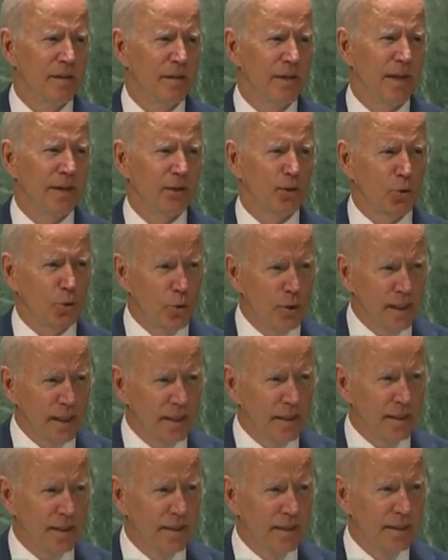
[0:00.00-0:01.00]
and
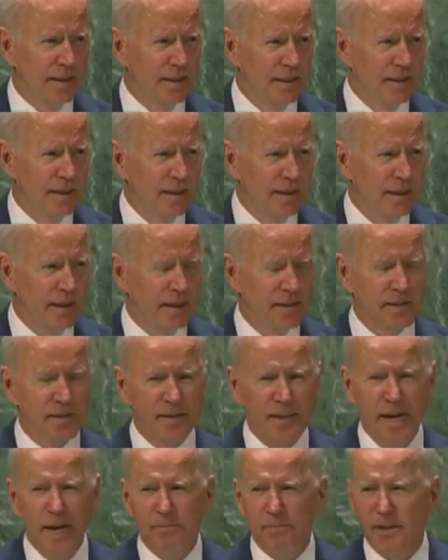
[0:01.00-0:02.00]
critically, it's
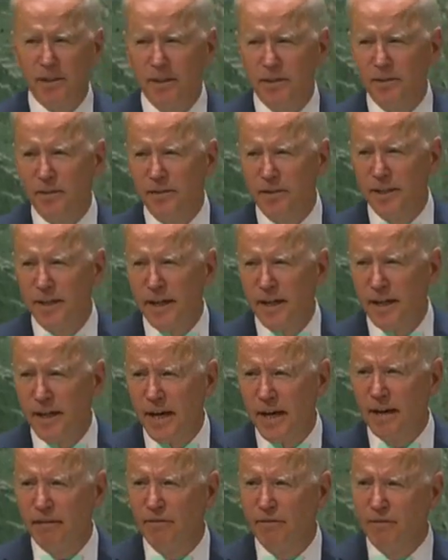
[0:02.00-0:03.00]
stamped into the
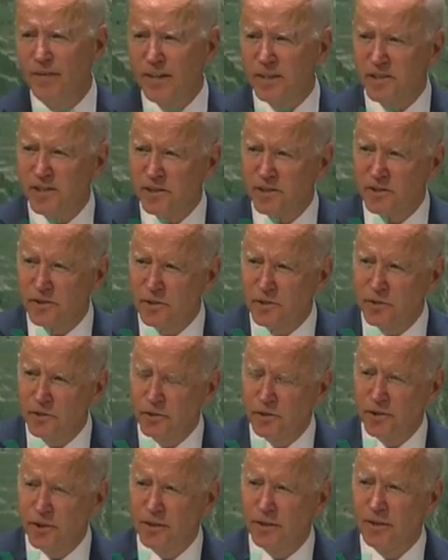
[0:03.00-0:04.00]
DNA of this
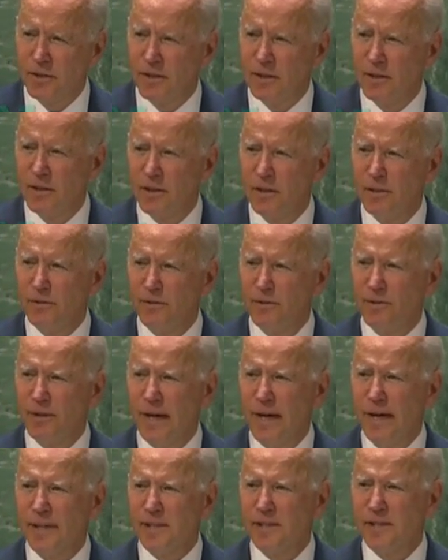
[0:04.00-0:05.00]
institution, the
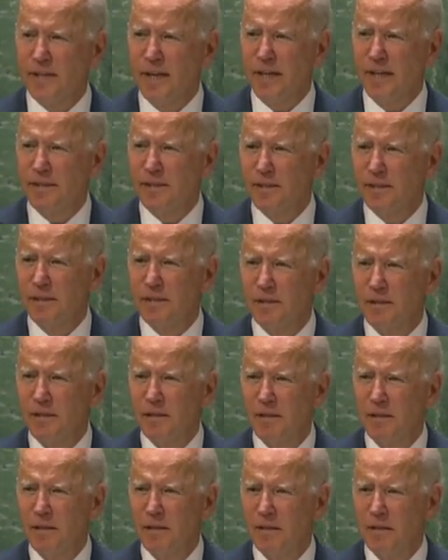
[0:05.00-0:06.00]
United States.
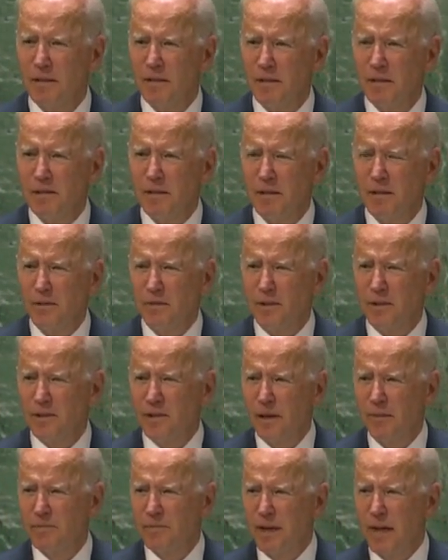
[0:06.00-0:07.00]
We
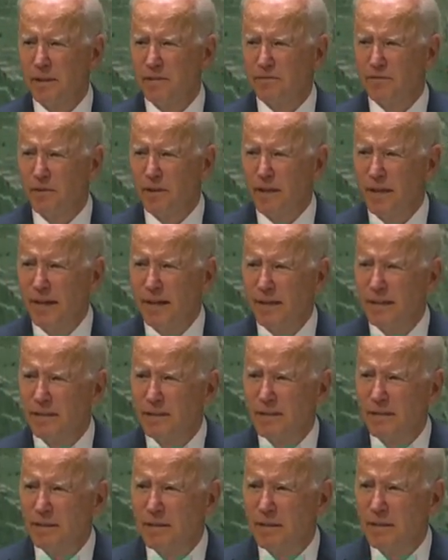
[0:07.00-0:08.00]
sometimes forget.
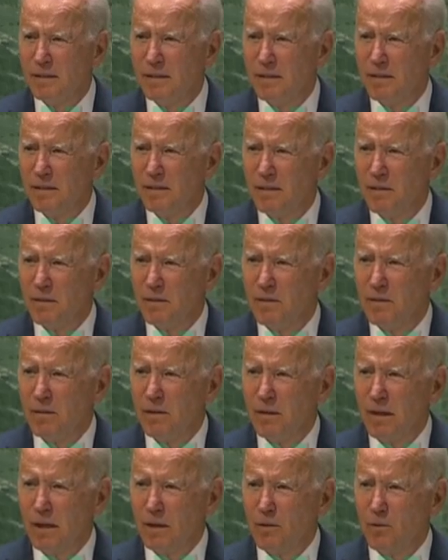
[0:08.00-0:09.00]

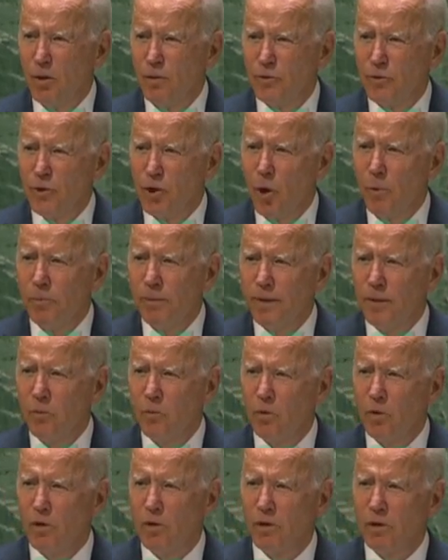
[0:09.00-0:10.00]
I quote the
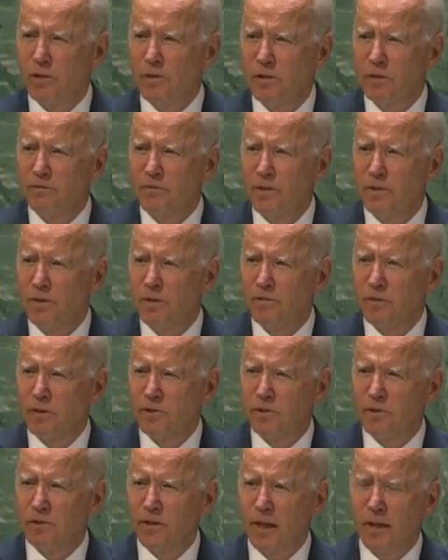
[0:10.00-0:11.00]
opening words of the
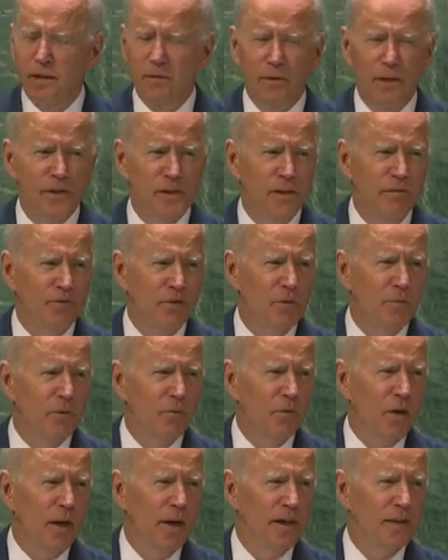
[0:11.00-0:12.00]
Universal Declaration of
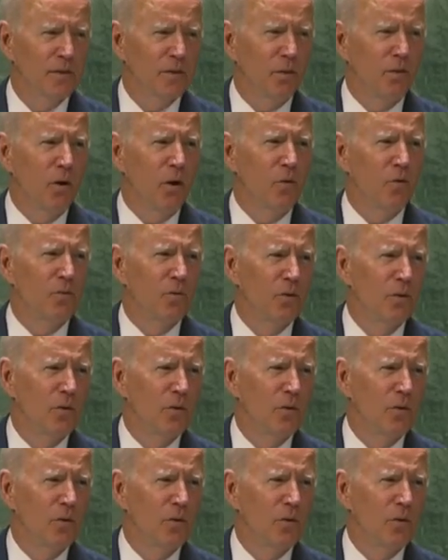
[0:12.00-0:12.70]
Human Rights, quote,